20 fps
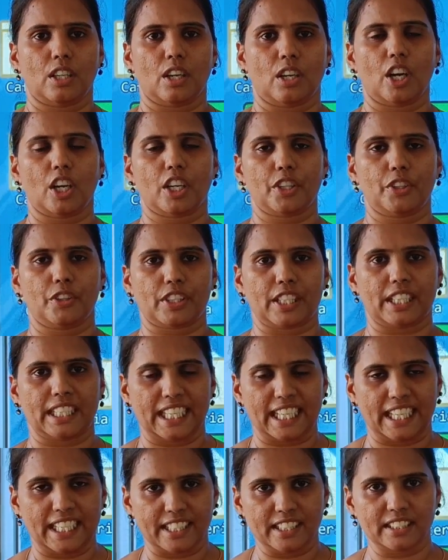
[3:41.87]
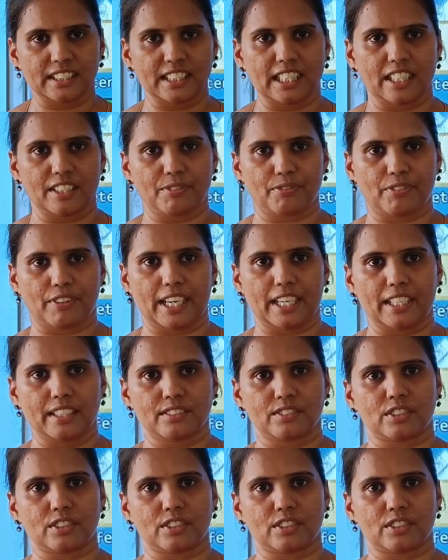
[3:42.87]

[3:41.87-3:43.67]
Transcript: or you can edit that file.